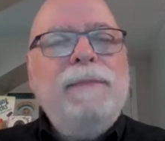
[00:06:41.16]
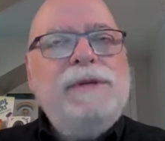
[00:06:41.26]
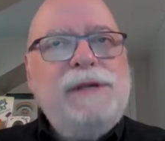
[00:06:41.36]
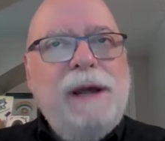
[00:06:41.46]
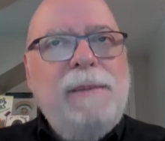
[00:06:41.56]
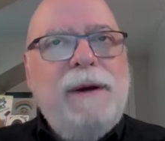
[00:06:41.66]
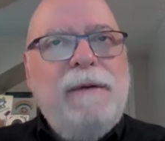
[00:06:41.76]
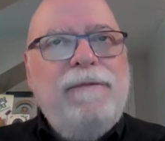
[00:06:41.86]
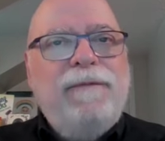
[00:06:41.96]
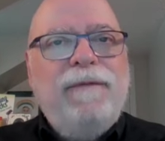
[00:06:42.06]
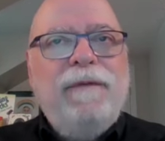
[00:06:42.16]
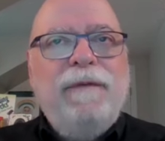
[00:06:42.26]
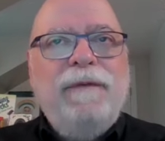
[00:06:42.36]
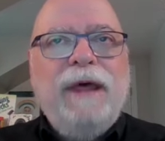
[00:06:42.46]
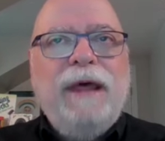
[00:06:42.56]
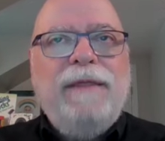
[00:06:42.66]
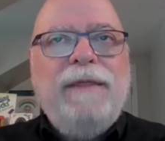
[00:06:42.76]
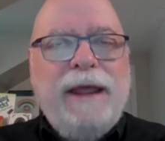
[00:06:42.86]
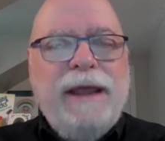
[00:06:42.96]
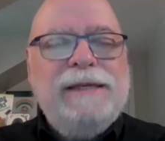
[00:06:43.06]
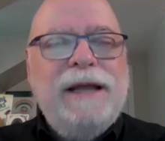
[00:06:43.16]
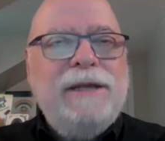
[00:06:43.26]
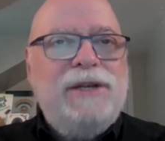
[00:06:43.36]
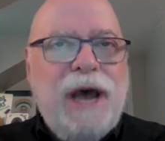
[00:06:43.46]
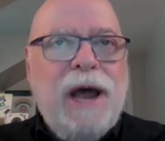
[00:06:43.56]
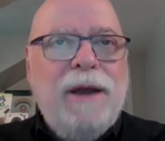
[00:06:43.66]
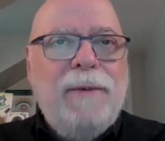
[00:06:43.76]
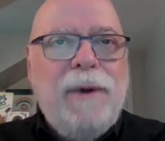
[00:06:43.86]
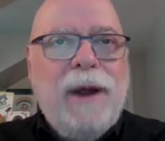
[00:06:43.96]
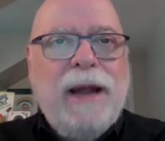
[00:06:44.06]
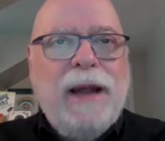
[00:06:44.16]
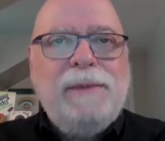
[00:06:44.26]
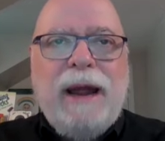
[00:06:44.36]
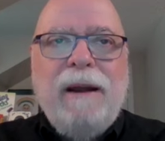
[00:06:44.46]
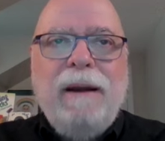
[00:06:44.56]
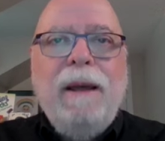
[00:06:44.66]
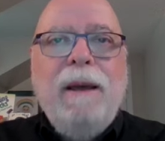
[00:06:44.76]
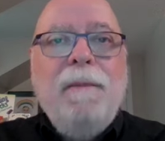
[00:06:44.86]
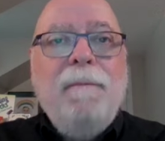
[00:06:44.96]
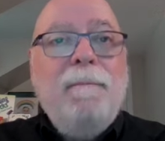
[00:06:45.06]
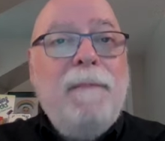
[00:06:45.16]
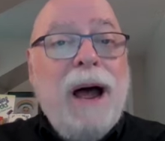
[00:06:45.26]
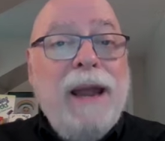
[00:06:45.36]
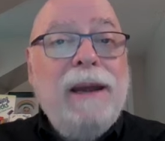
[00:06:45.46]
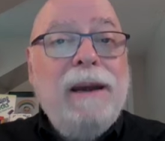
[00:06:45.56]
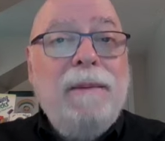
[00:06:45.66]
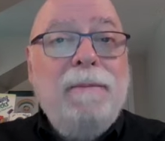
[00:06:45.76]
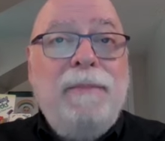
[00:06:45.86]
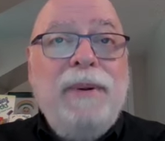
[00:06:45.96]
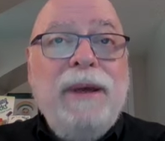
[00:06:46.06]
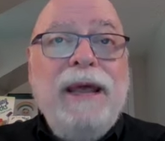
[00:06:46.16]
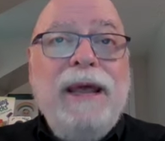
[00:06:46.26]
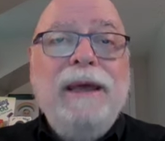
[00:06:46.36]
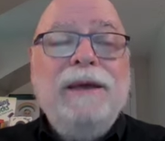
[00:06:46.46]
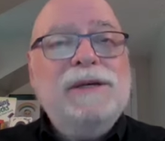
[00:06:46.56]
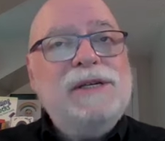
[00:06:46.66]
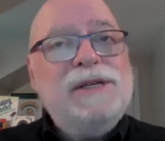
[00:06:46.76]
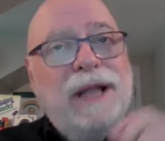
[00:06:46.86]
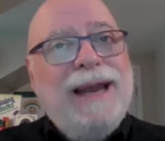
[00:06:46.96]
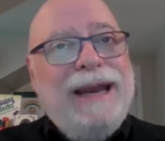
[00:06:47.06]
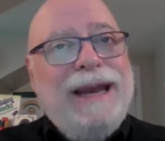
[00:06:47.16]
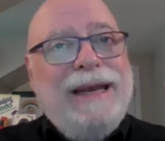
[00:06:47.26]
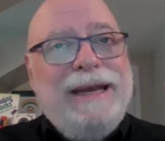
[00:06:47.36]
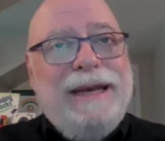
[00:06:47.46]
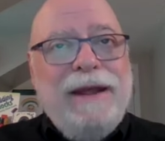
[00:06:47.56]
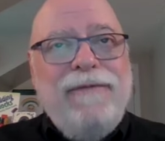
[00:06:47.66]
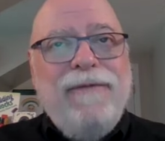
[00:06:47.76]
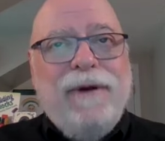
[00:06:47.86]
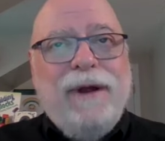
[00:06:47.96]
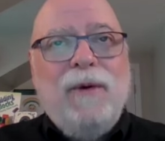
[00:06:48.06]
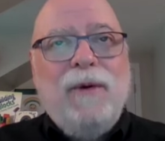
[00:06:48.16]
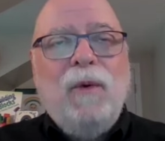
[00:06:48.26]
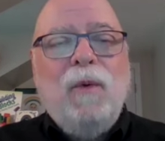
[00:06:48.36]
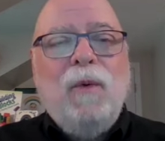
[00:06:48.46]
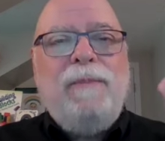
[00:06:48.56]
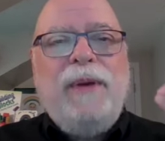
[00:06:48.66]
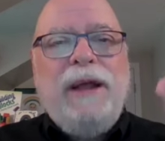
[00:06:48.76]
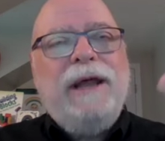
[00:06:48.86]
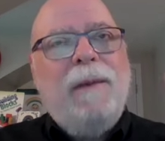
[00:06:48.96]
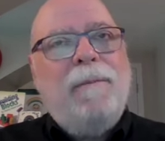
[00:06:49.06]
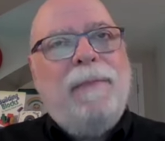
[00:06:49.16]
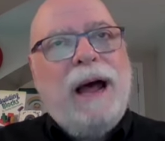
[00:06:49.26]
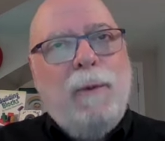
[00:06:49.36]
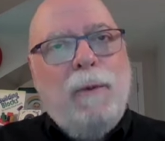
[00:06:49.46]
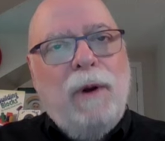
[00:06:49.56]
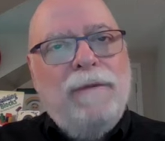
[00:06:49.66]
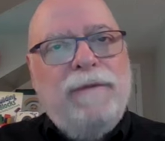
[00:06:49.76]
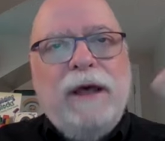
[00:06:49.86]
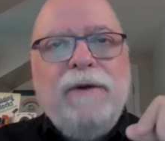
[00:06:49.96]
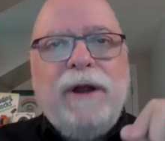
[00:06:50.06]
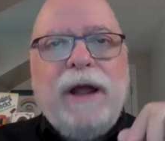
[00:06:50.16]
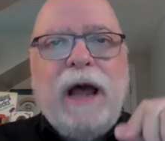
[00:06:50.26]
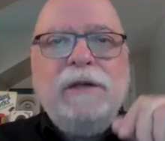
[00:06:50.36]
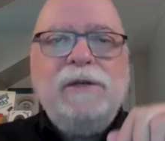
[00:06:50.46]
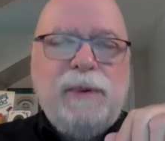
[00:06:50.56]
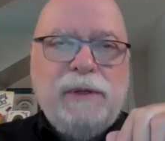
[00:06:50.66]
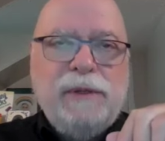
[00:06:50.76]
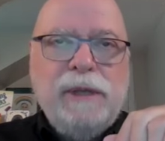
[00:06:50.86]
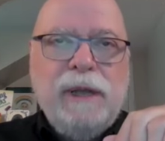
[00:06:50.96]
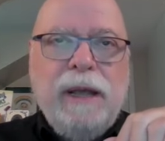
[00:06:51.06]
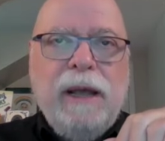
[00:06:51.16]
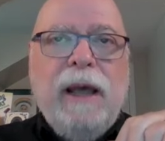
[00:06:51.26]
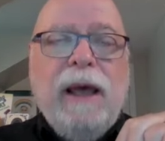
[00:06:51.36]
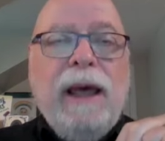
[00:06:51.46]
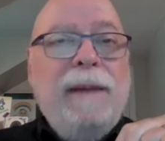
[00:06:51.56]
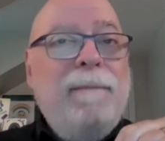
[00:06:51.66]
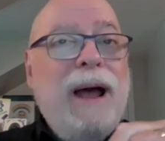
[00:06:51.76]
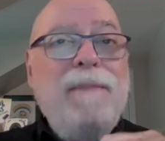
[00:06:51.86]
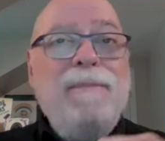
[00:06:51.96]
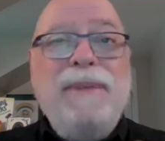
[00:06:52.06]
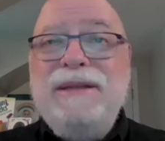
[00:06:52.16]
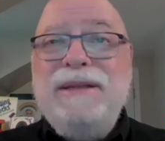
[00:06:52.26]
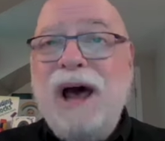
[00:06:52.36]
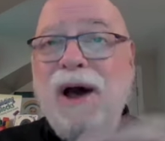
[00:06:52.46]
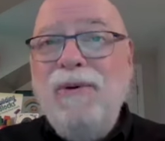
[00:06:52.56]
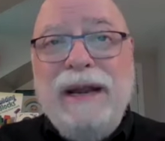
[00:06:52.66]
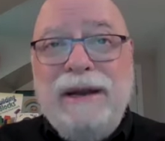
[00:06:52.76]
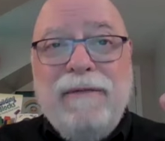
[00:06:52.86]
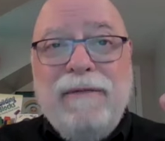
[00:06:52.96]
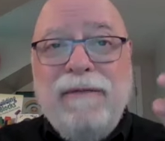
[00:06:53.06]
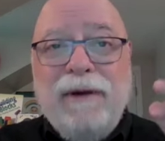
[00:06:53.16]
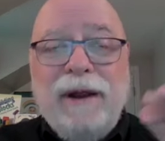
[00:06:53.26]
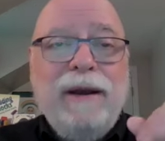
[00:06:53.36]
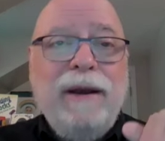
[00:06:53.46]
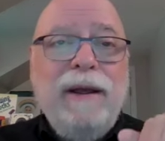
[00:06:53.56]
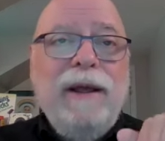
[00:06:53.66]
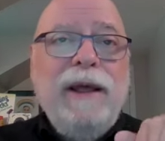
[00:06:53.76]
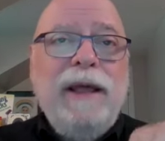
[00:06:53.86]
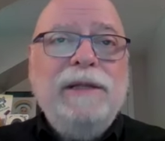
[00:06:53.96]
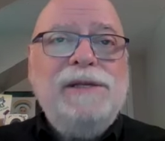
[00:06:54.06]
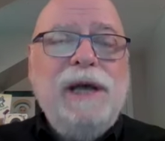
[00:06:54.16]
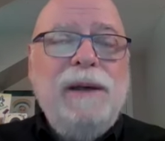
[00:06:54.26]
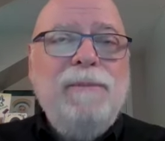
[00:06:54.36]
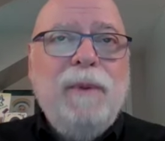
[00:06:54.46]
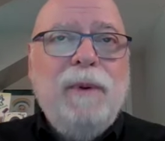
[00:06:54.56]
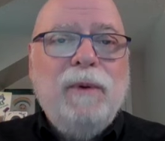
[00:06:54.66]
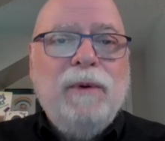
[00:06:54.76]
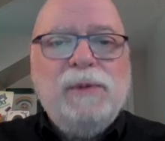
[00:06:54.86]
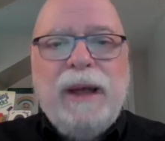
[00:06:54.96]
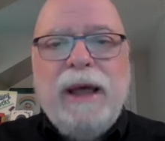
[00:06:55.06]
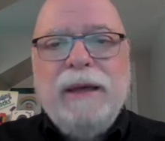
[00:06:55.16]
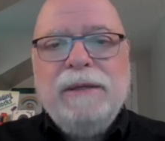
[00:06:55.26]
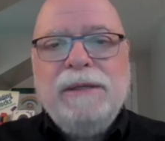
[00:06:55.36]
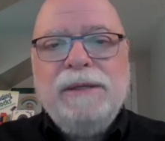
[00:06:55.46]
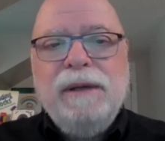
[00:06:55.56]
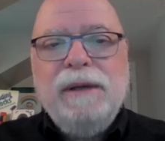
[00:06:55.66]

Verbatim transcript: some of the things that John writes about might be slightly different when picked up by one of the other gospels and might be totally different in some respects.